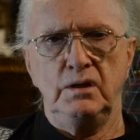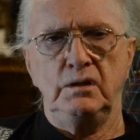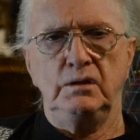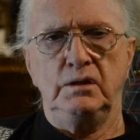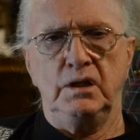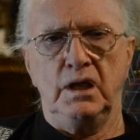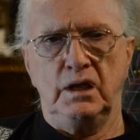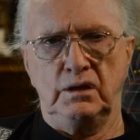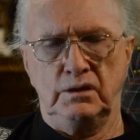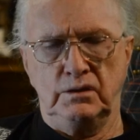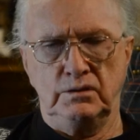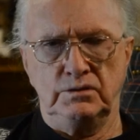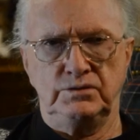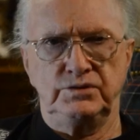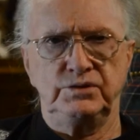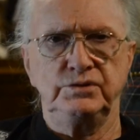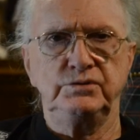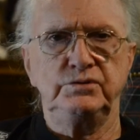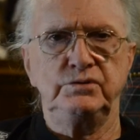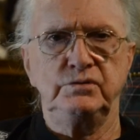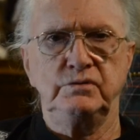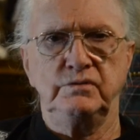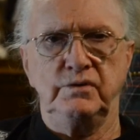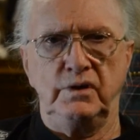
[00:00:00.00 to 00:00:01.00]
Yeah, the
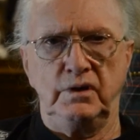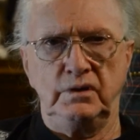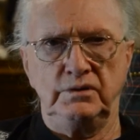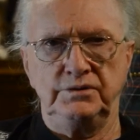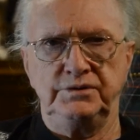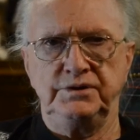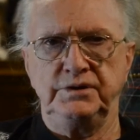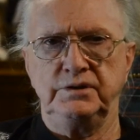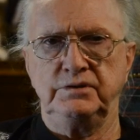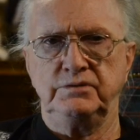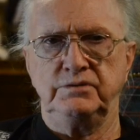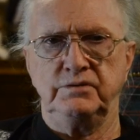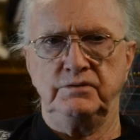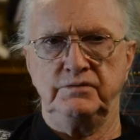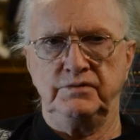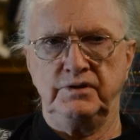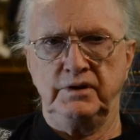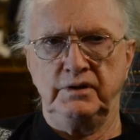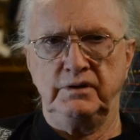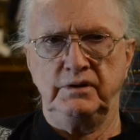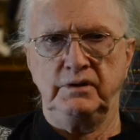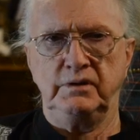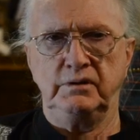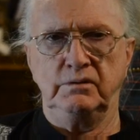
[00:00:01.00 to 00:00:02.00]
Lesotho volunteers are
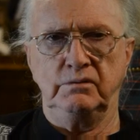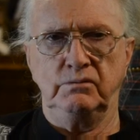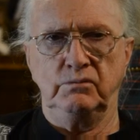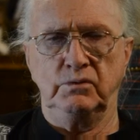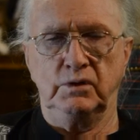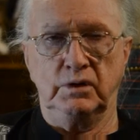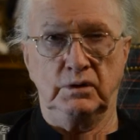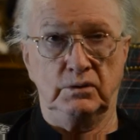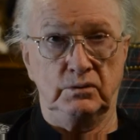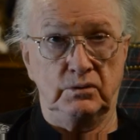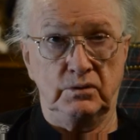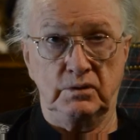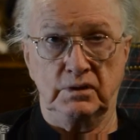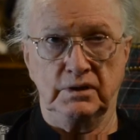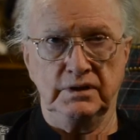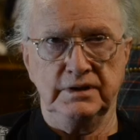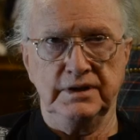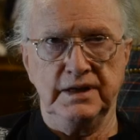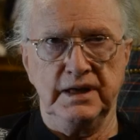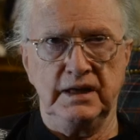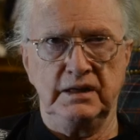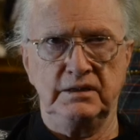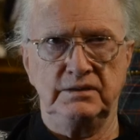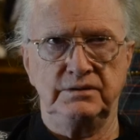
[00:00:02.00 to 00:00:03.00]
very well
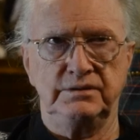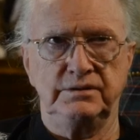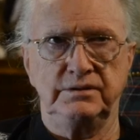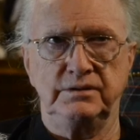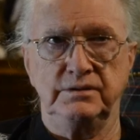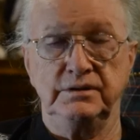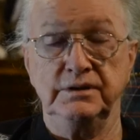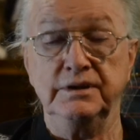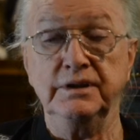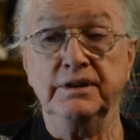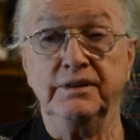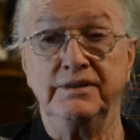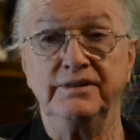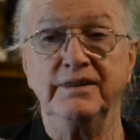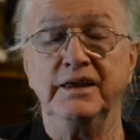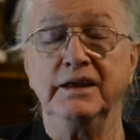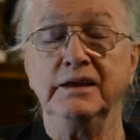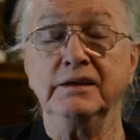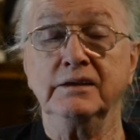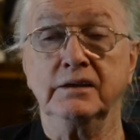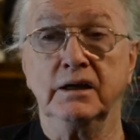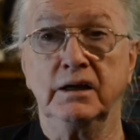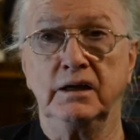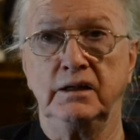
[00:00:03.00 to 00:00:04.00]
organized, and
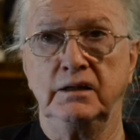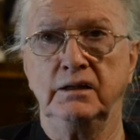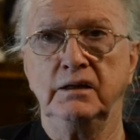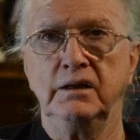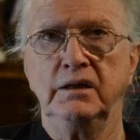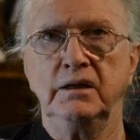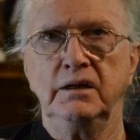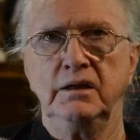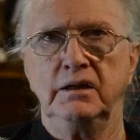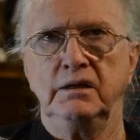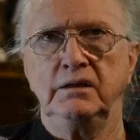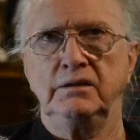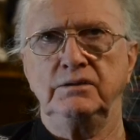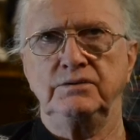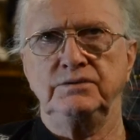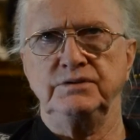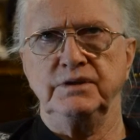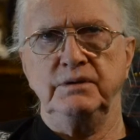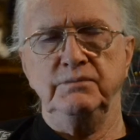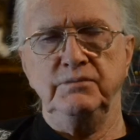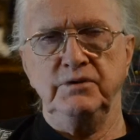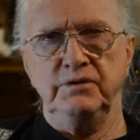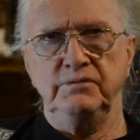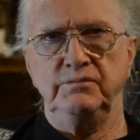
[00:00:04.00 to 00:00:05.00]
thank God
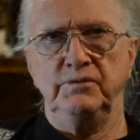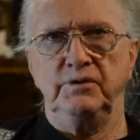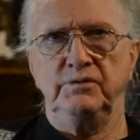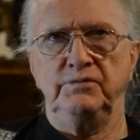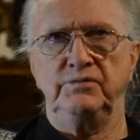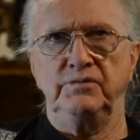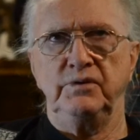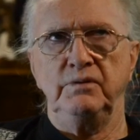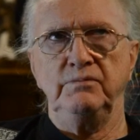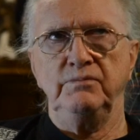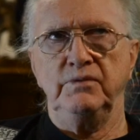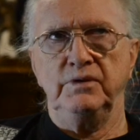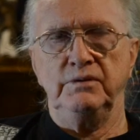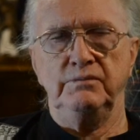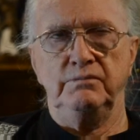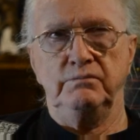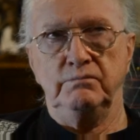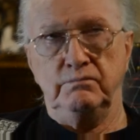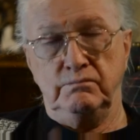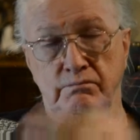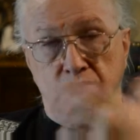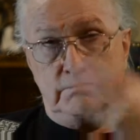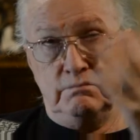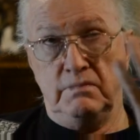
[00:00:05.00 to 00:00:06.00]
some of them are from
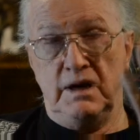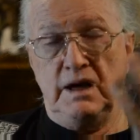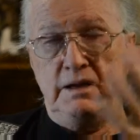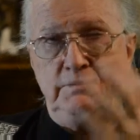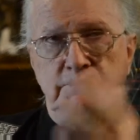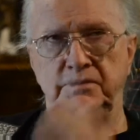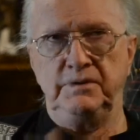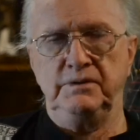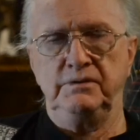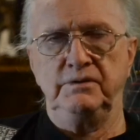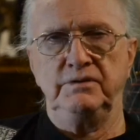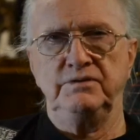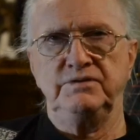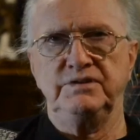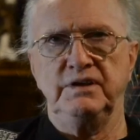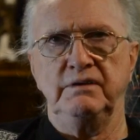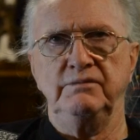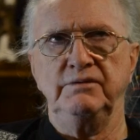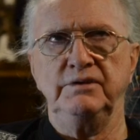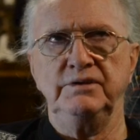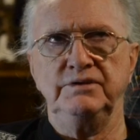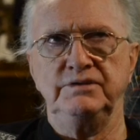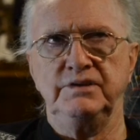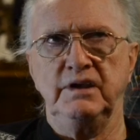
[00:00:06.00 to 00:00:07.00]
my period,
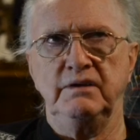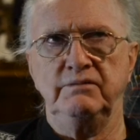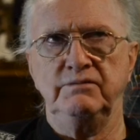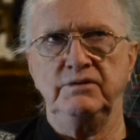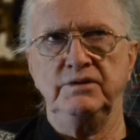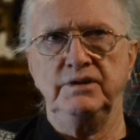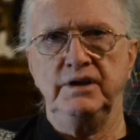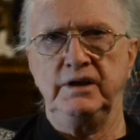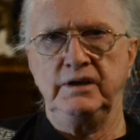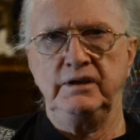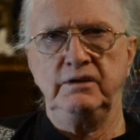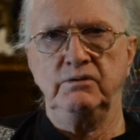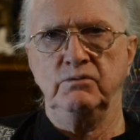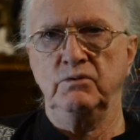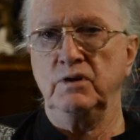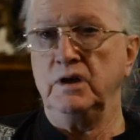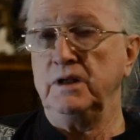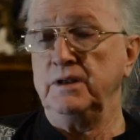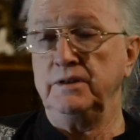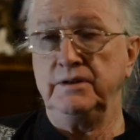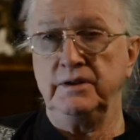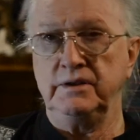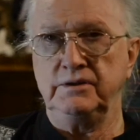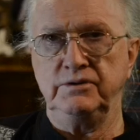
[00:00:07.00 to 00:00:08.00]
77 to
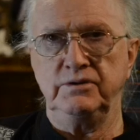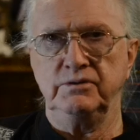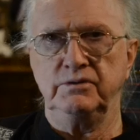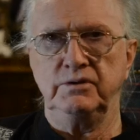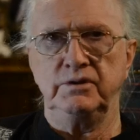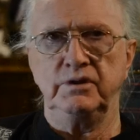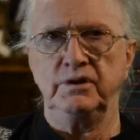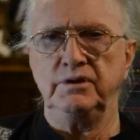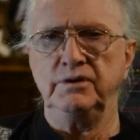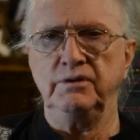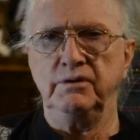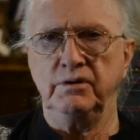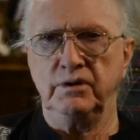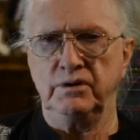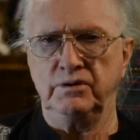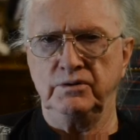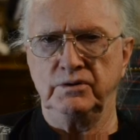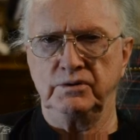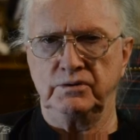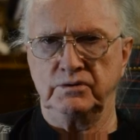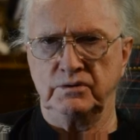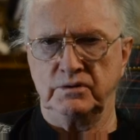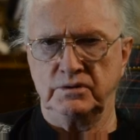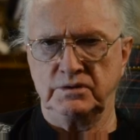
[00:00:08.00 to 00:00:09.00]
81. They do it on their own,
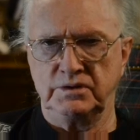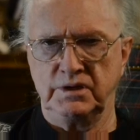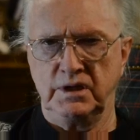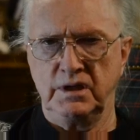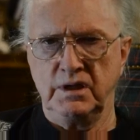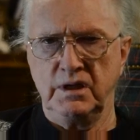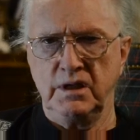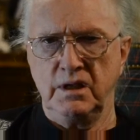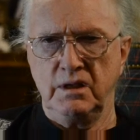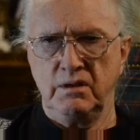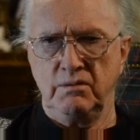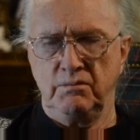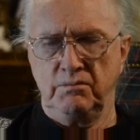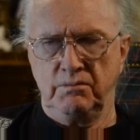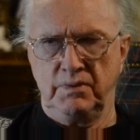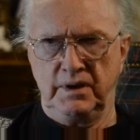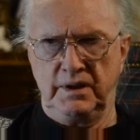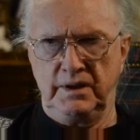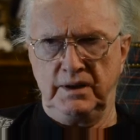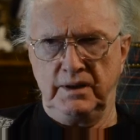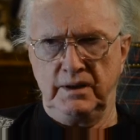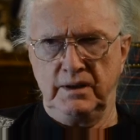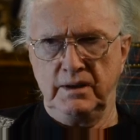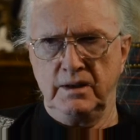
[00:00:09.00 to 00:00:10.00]
of course,
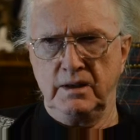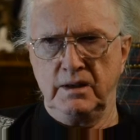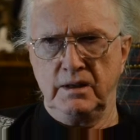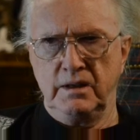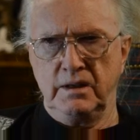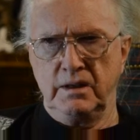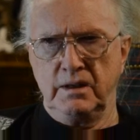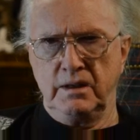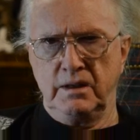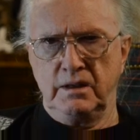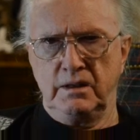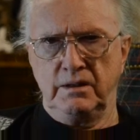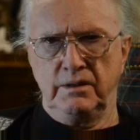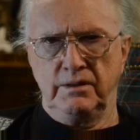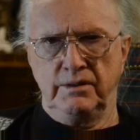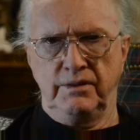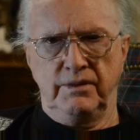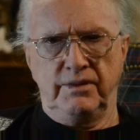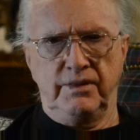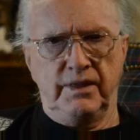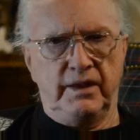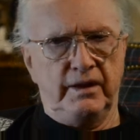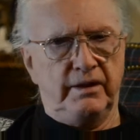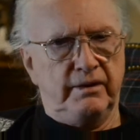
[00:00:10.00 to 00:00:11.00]
but
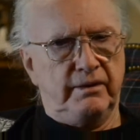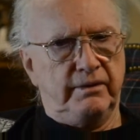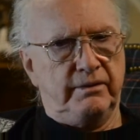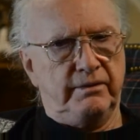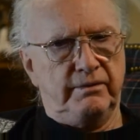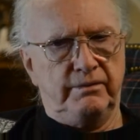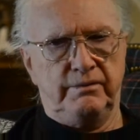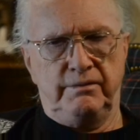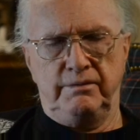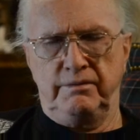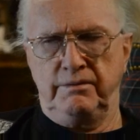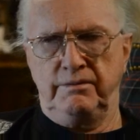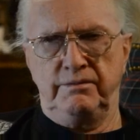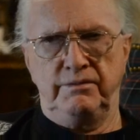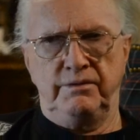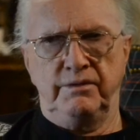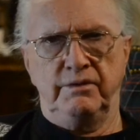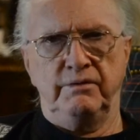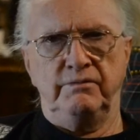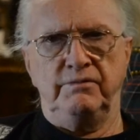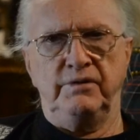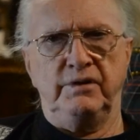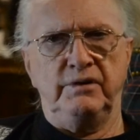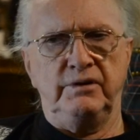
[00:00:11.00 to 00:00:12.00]
they're
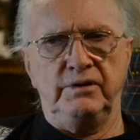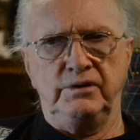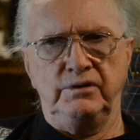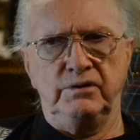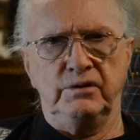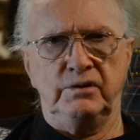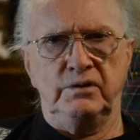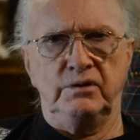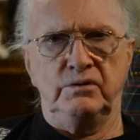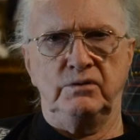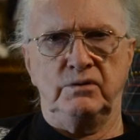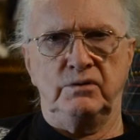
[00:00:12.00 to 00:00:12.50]
very good at